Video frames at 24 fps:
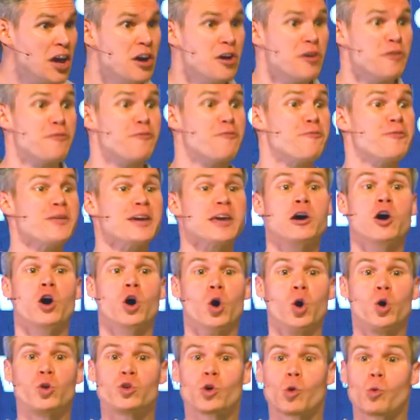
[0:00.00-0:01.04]

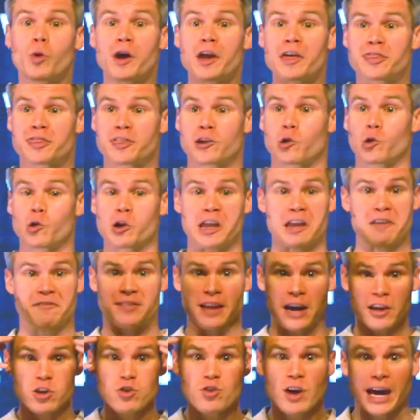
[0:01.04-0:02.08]
Filled with grief.
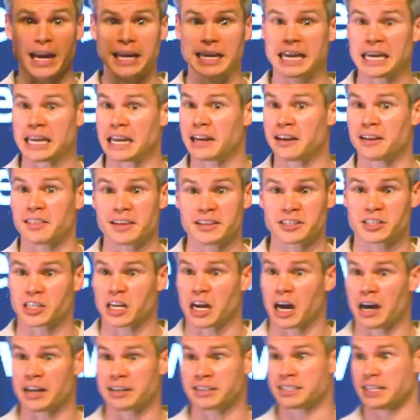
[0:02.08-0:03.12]
Now, you got to get into this
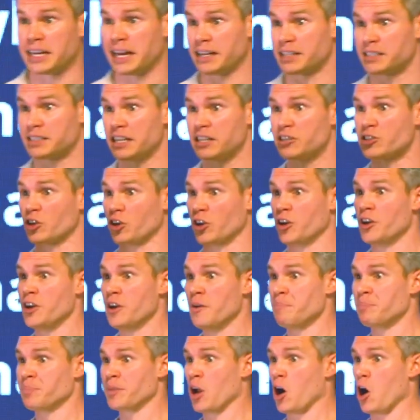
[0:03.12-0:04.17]
context. These are,
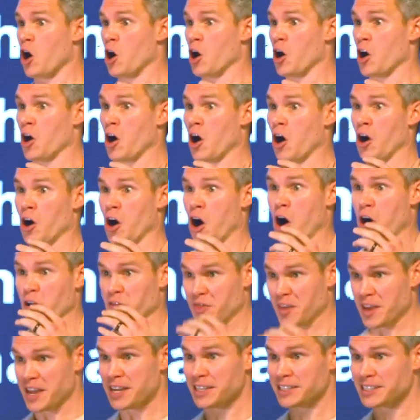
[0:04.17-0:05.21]
are, are, are,
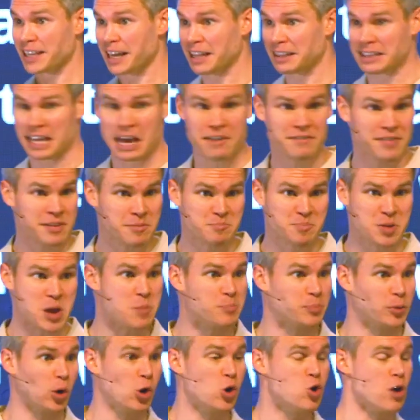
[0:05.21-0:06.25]
these 11
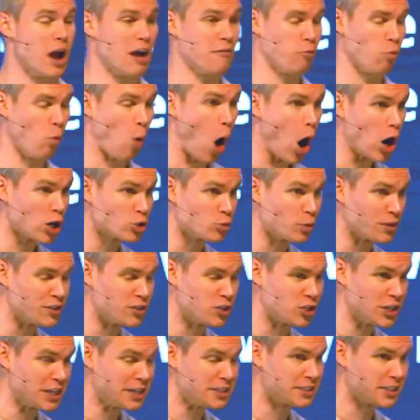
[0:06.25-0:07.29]
people who have walked with
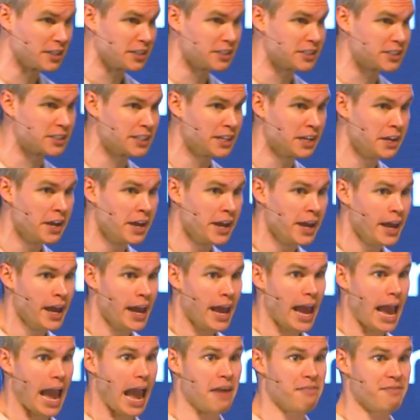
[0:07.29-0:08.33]
Jesus
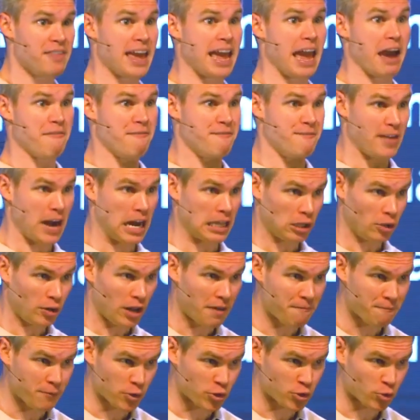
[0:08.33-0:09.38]
and they have followed
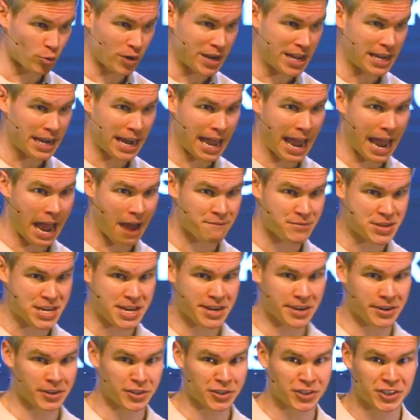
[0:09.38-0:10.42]
him for three and a half
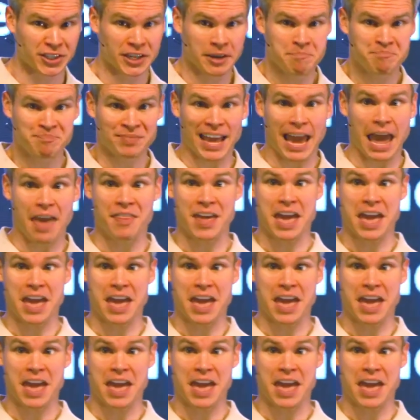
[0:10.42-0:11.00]
years and